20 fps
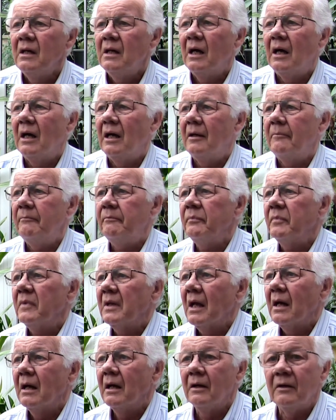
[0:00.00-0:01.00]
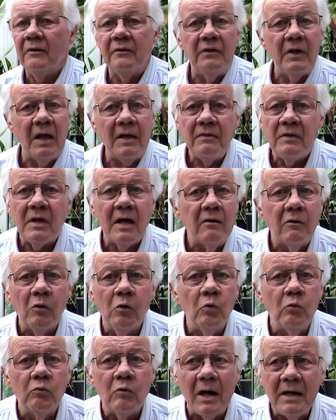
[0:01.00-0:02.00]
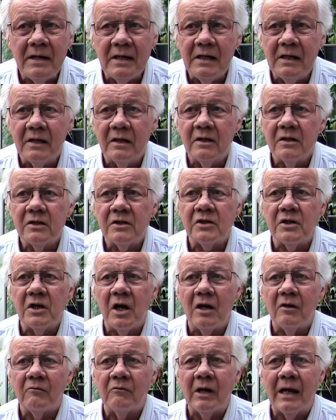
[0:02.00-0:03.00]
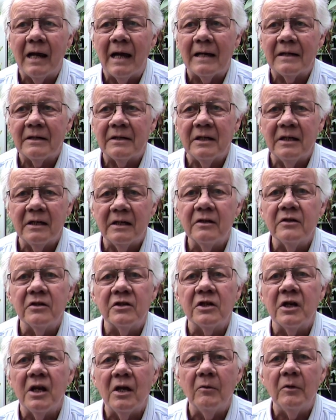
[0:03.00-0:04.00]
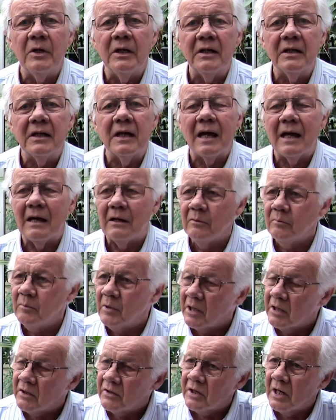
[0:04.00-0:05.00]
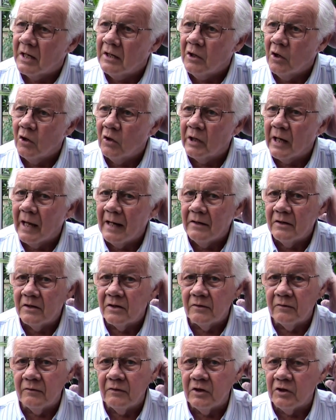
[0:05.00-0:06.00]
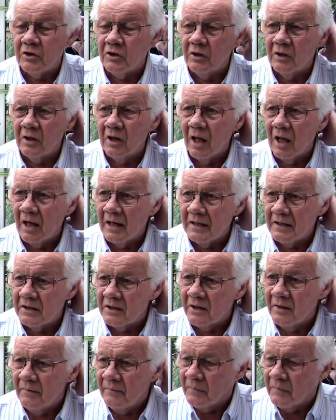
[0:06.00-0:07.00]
then they're already going to start reacting and slowing down because they're not getting sufficient light.